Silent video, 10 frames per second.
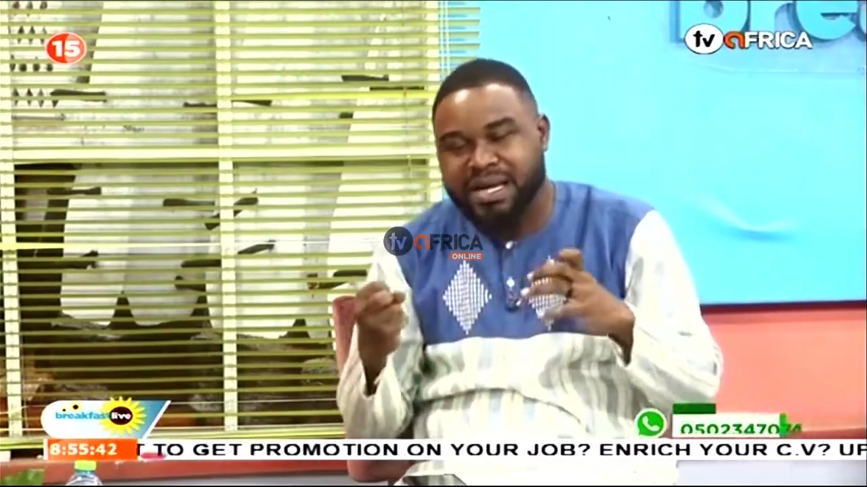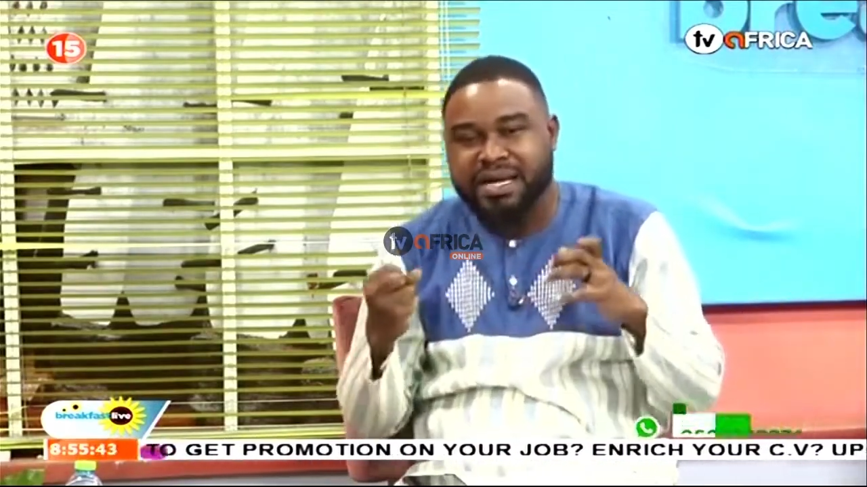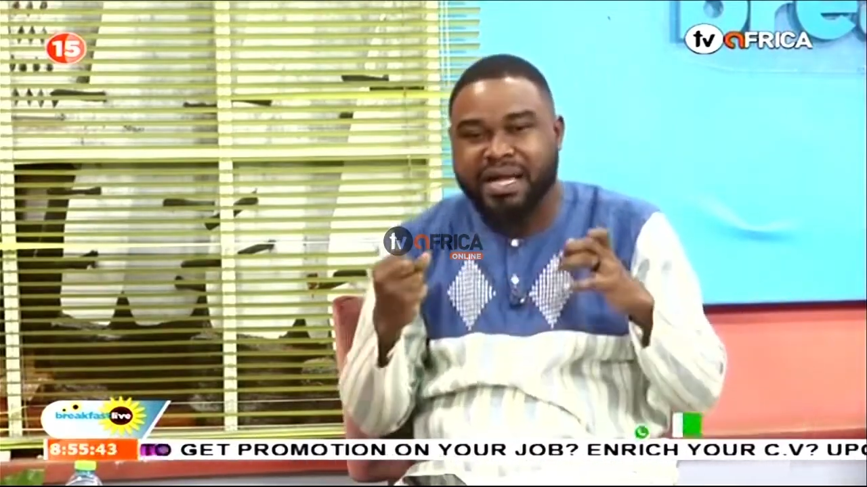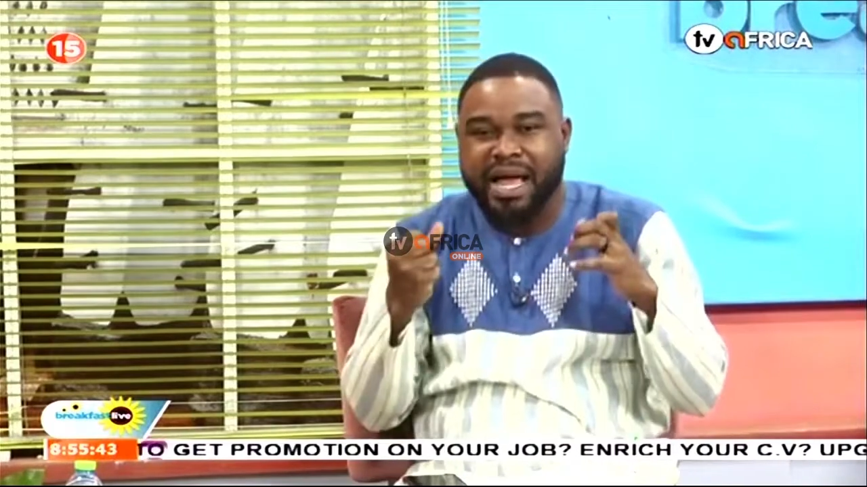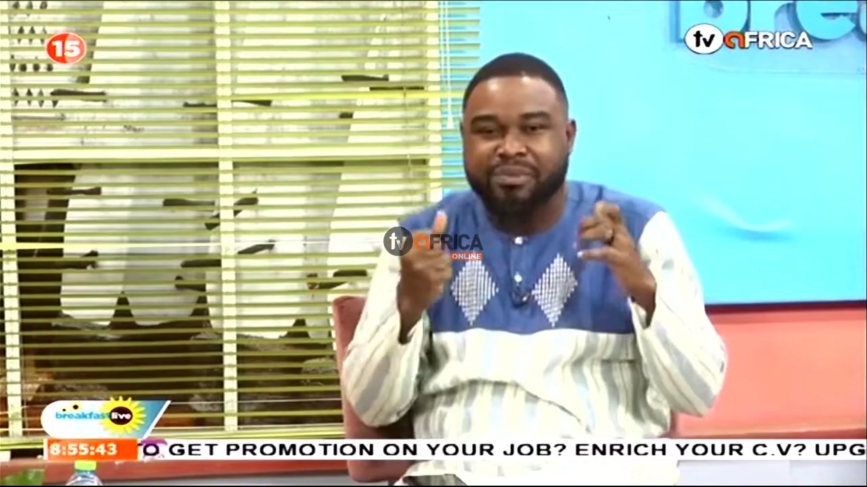
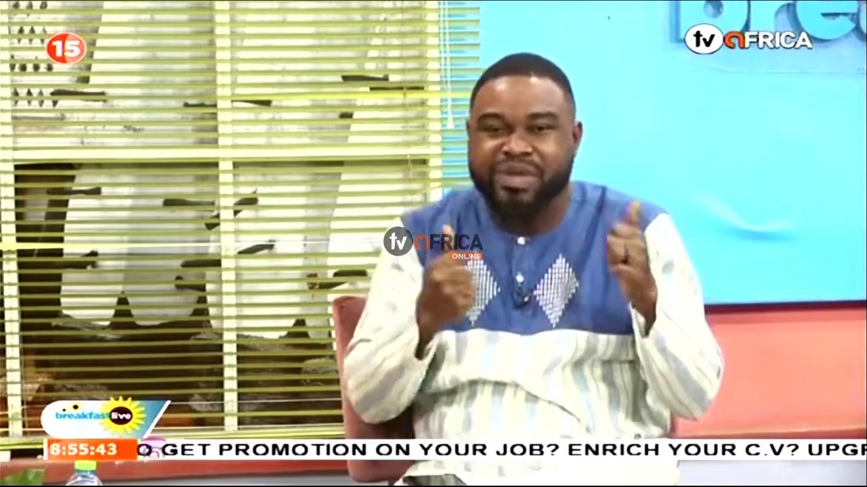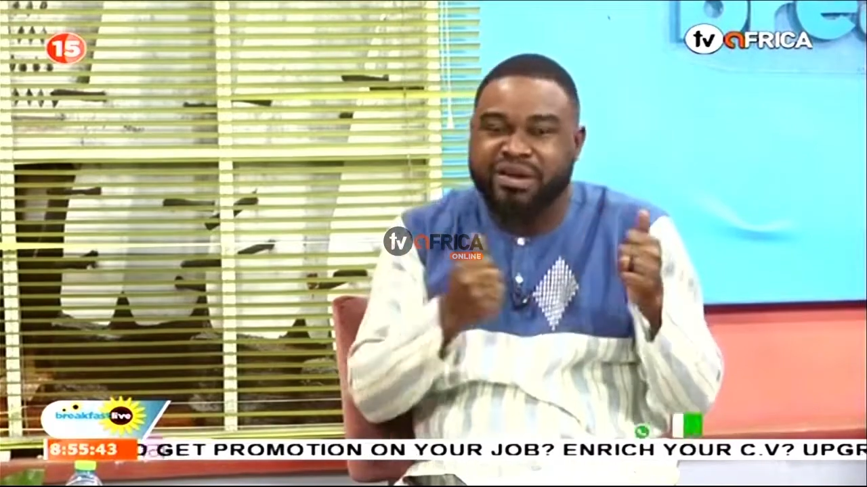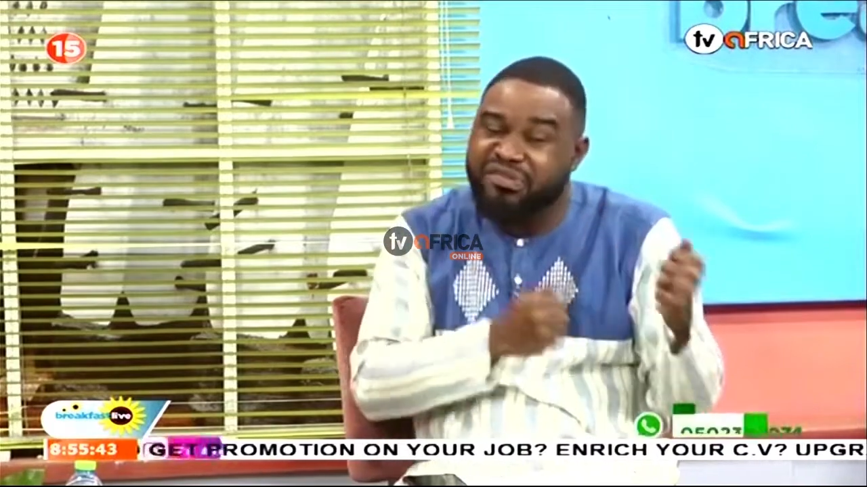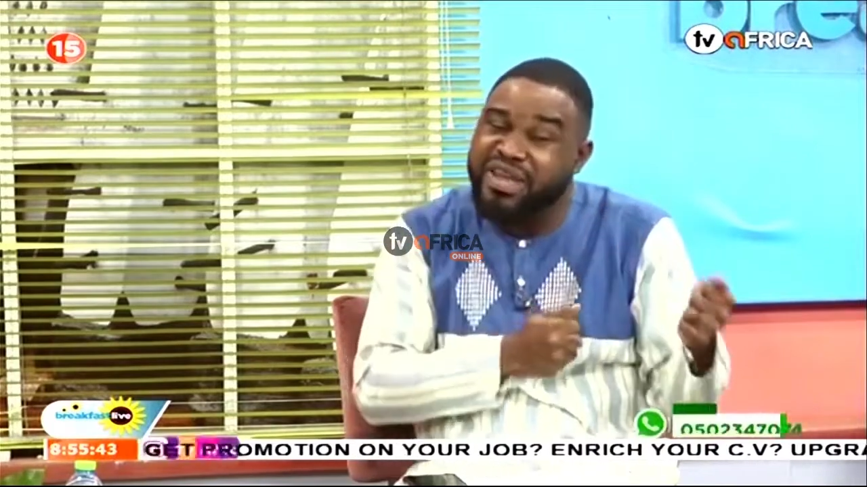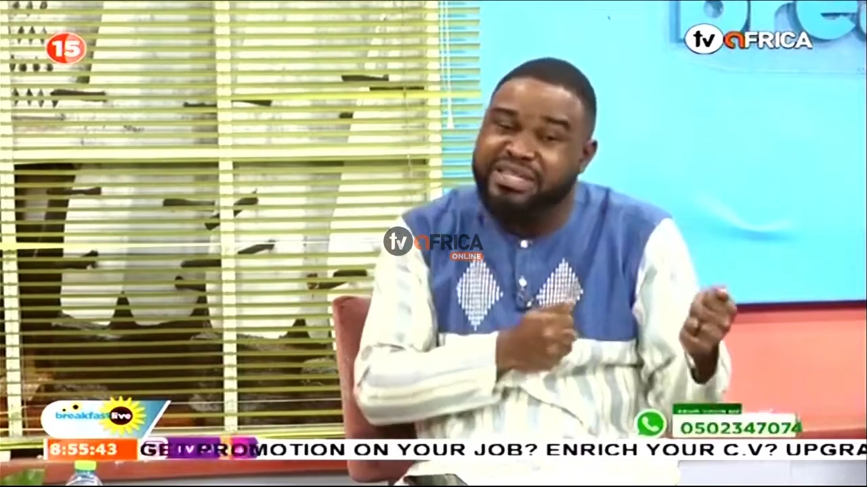can be
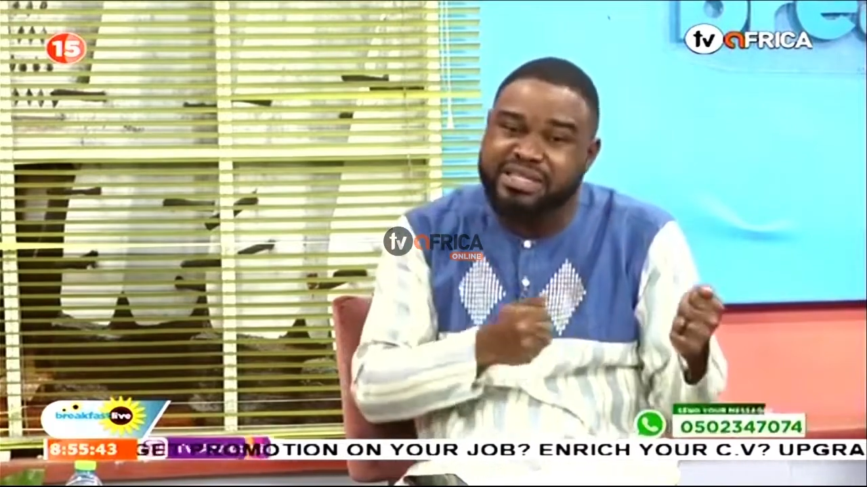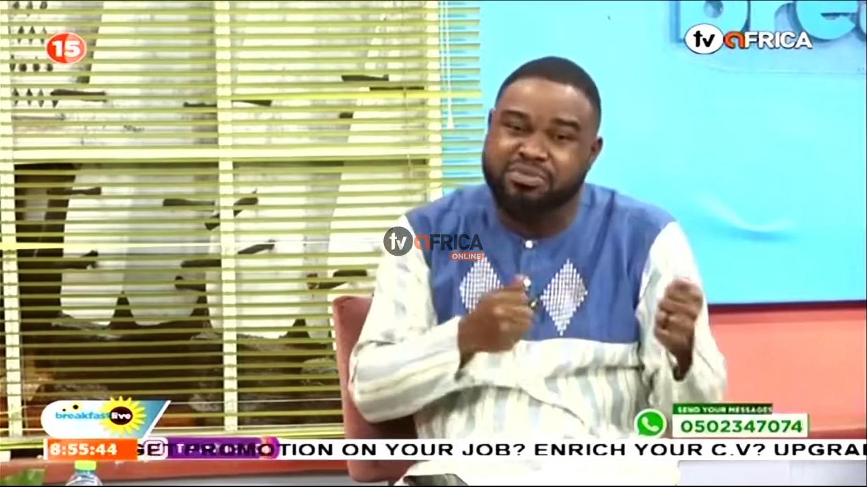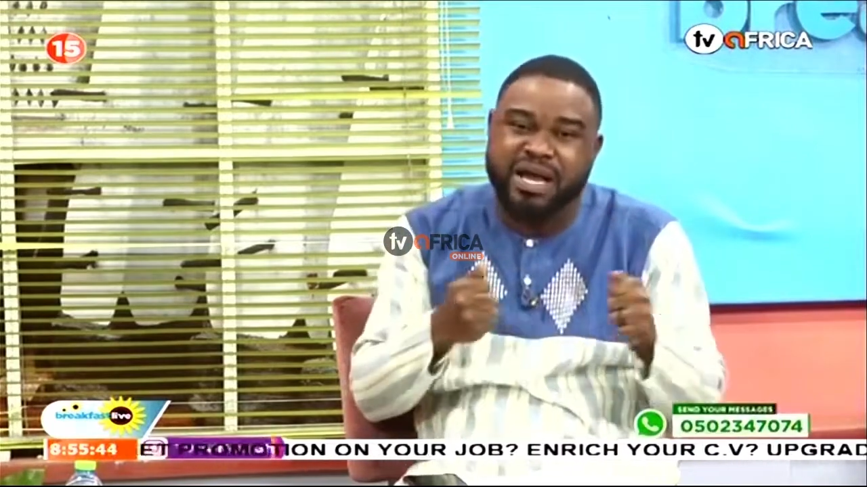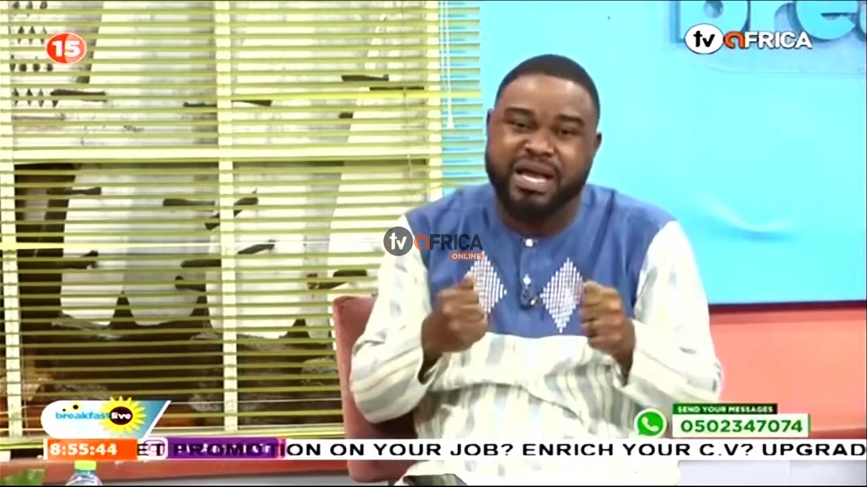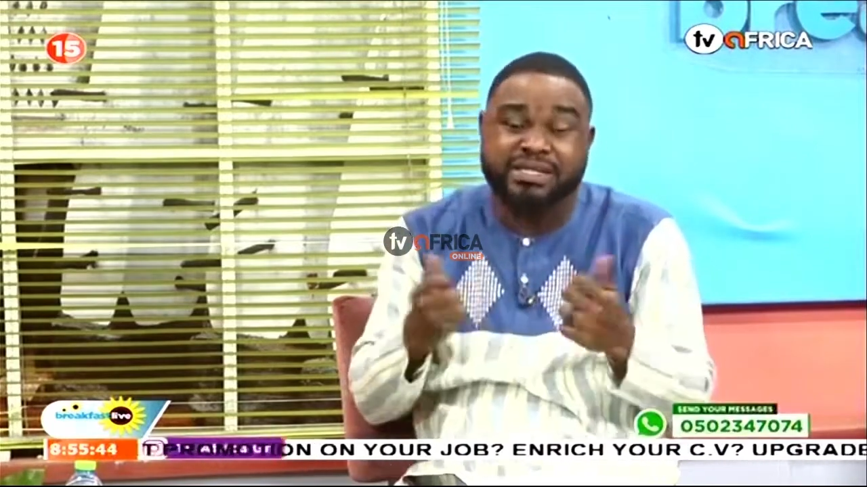affected by it.